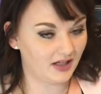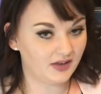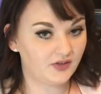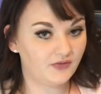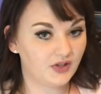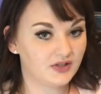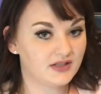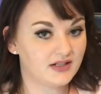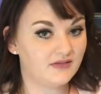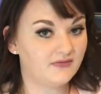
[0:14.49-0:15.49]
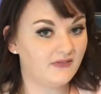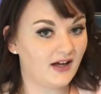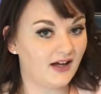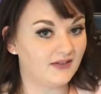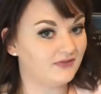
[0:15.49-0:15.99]
at the first of
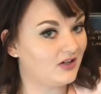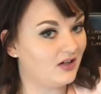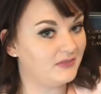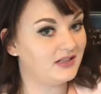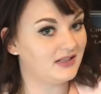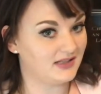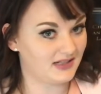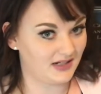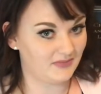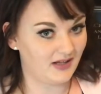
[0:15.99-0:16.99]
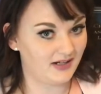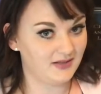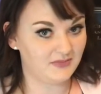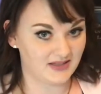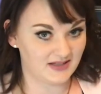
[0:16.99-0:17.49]
5 common estate
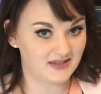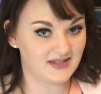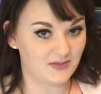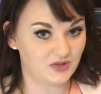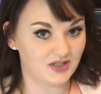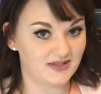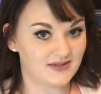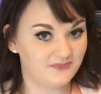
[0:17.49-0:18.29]
planning misconceptions.